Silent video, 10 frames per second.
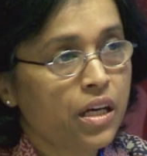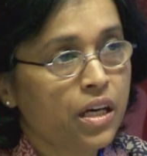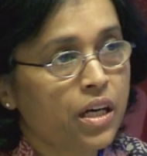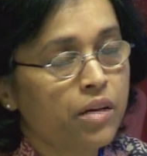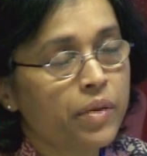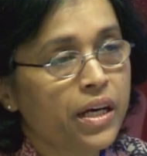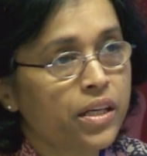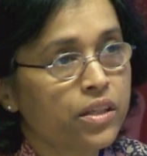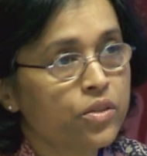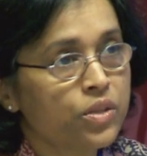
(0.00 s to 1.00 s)

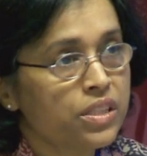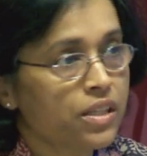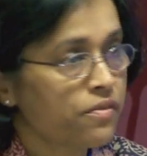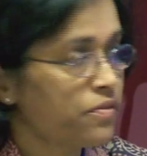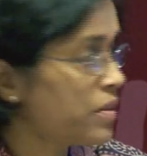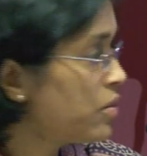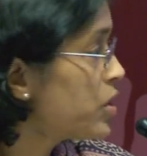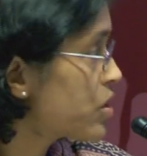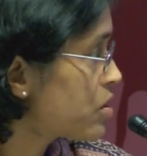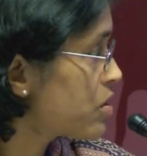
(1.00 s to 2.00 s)
by UNICEF,
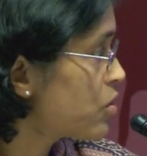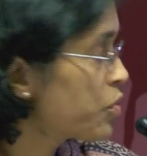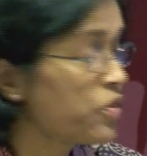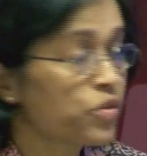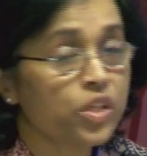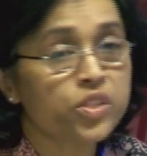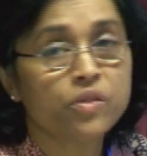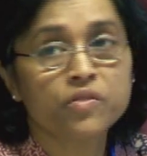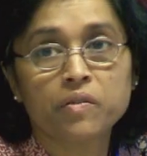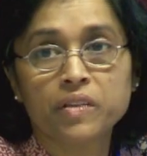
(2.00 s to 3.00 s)
which Rukmini was also
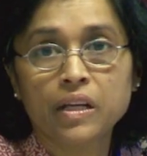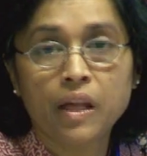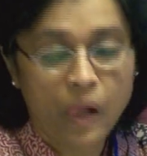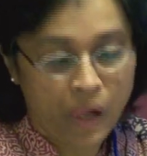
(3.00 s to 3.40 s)
involved in,